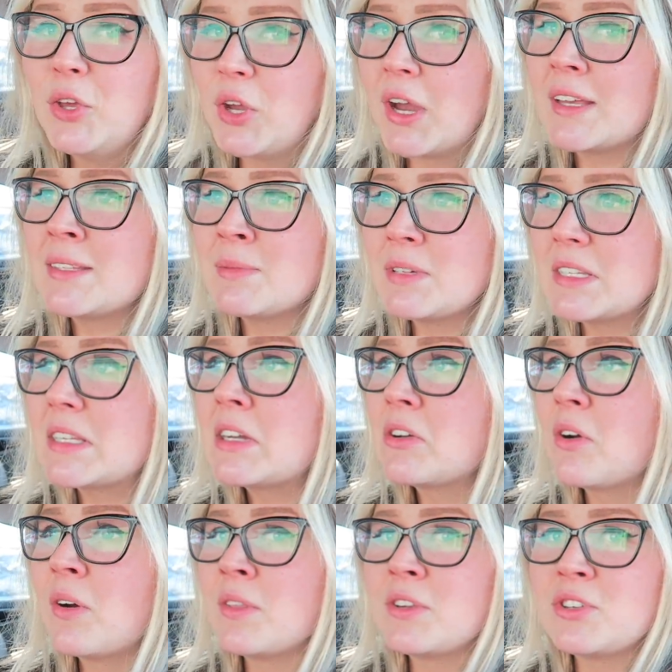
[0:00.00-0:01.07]
you guys, I'm just
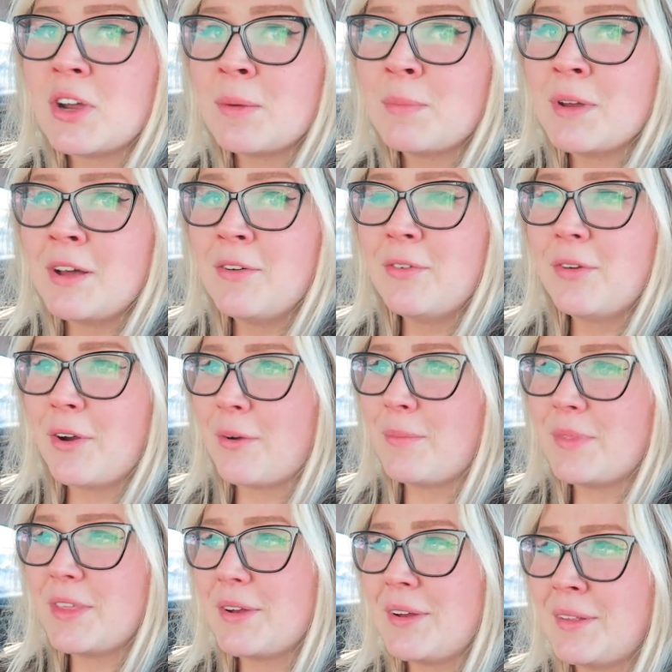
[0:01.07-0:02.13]
gonna go on the treadmill or
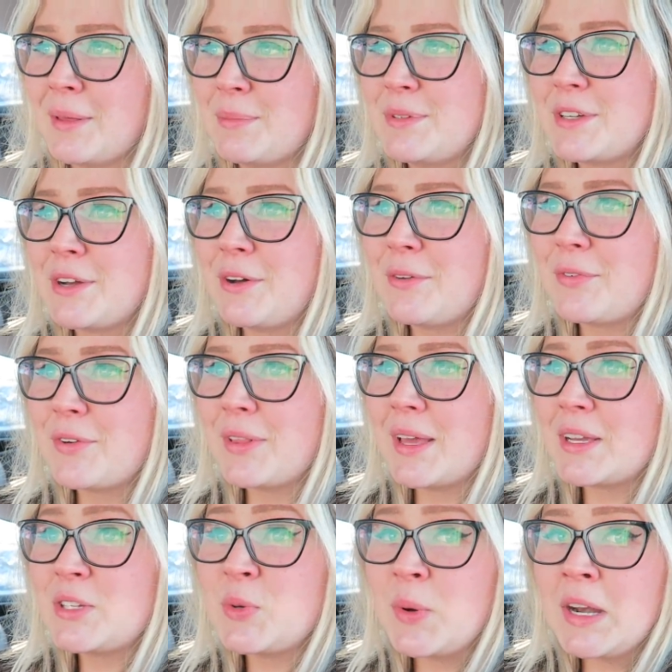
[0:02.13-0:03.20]
the elliptical for
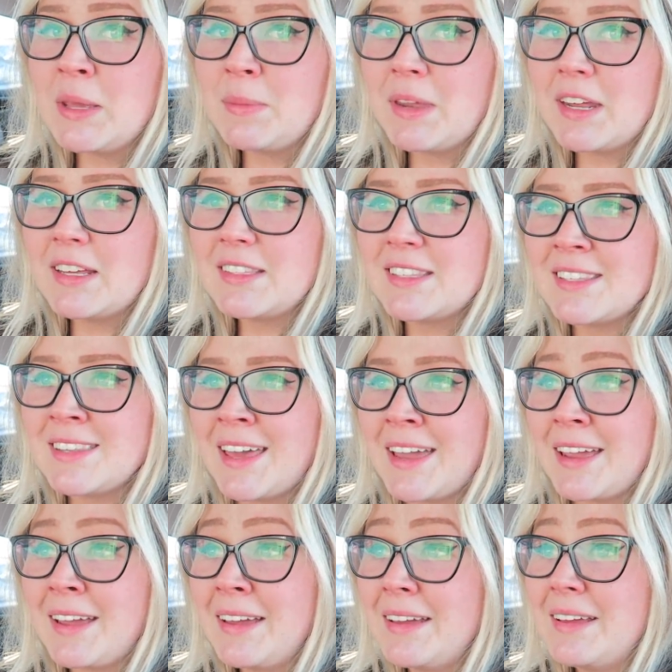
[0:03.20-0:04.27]
like twenty minutes and
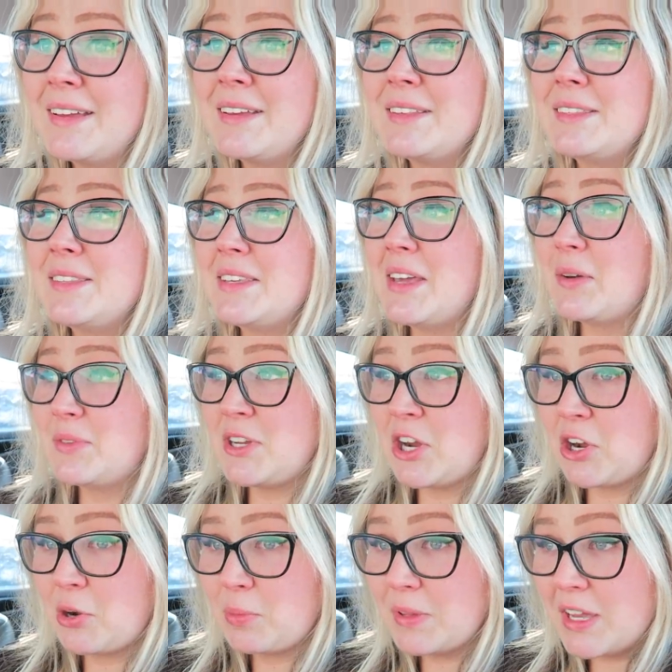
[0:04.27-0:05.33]
like see how
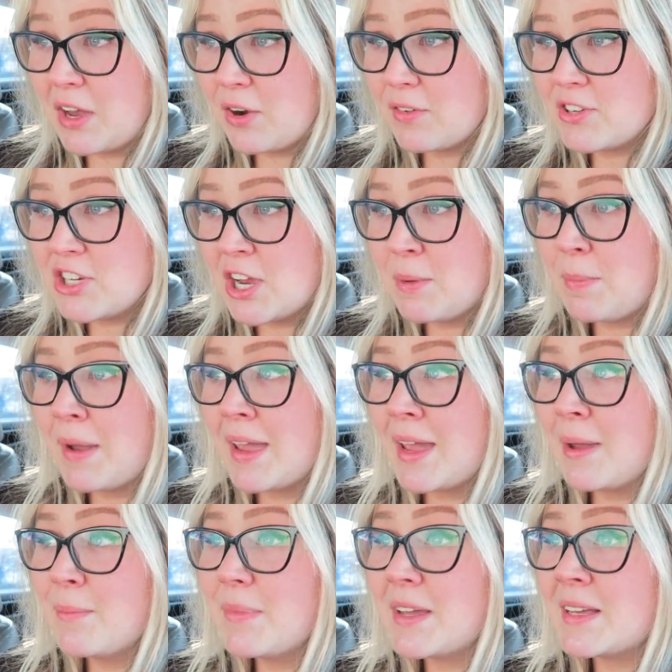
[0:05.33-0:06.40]
terribly out of shape I
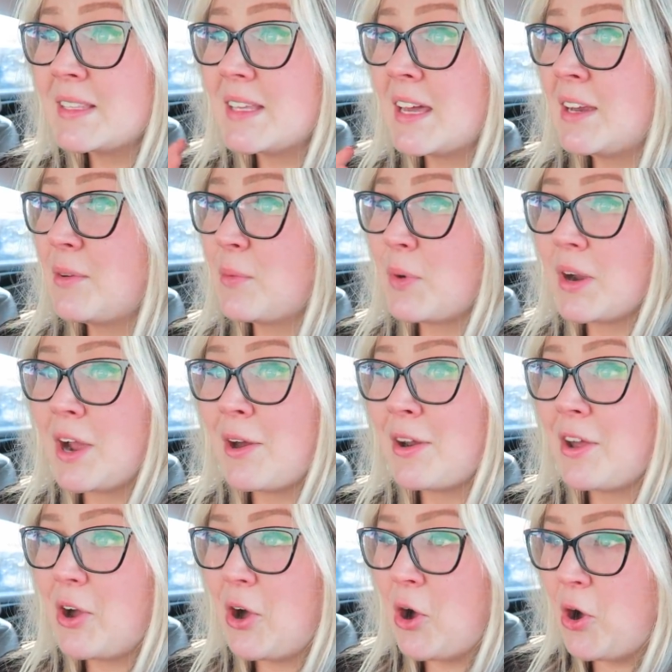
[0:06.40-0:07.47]
am, because I didn't work
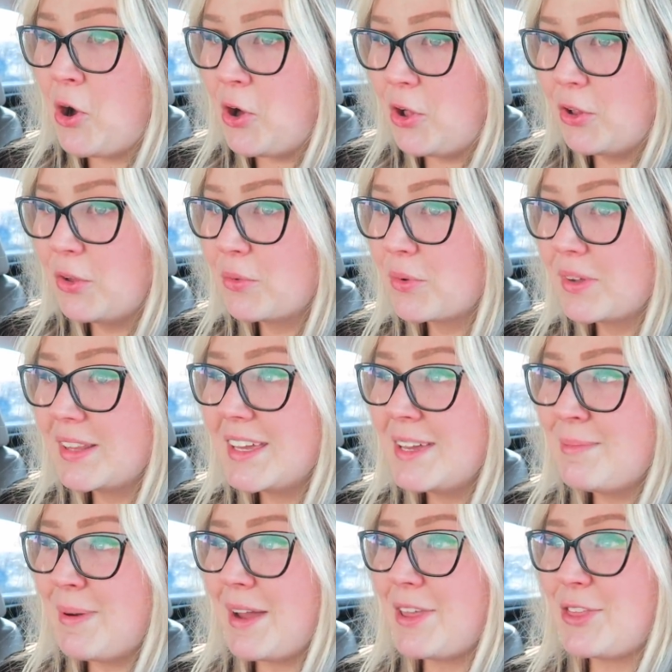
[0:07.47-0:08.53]
out at all
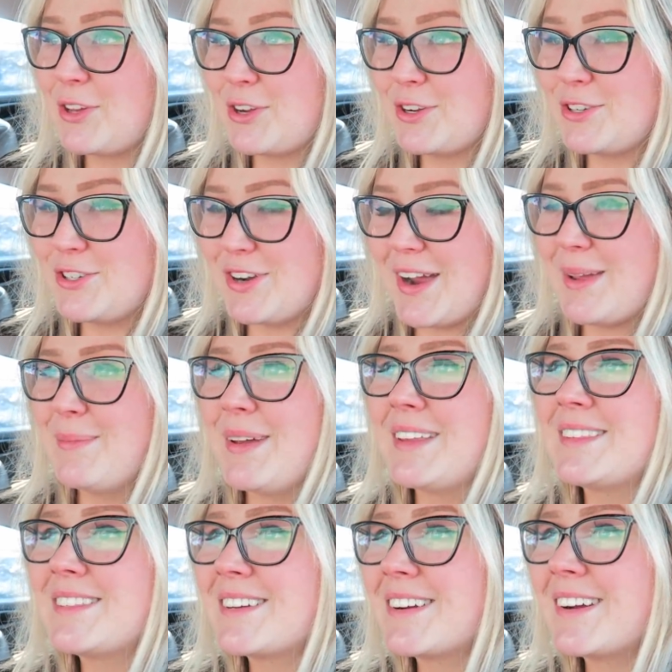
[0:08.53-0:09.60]
really my third
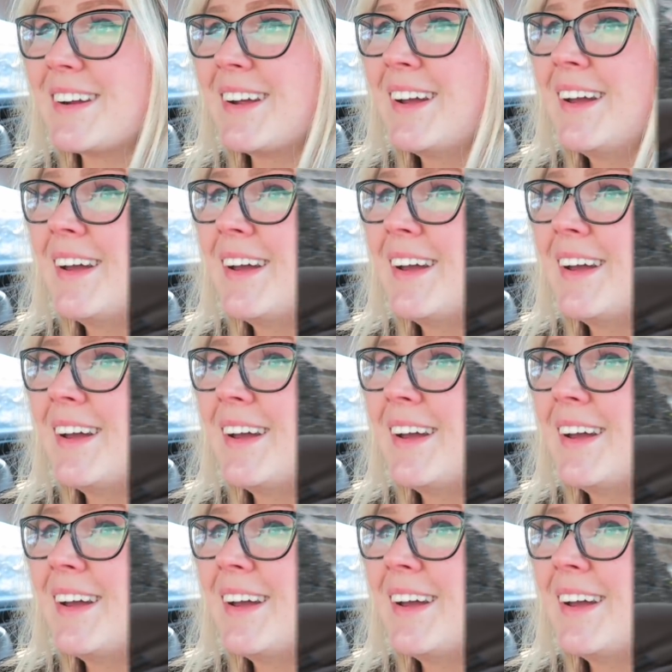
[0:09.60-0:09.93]
trimester.